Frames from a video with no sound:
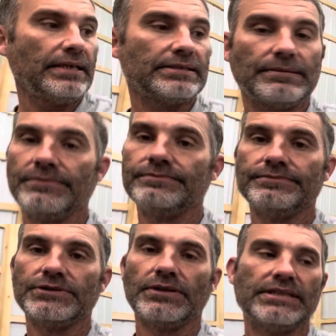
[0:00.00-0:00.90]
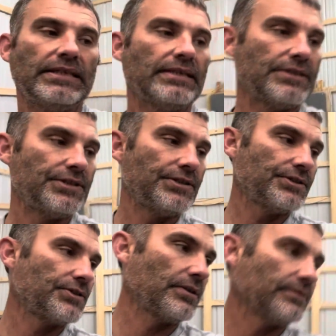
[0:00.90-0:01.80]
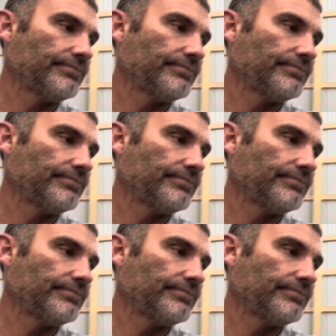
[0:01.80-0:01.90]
something starts eating at you, you just start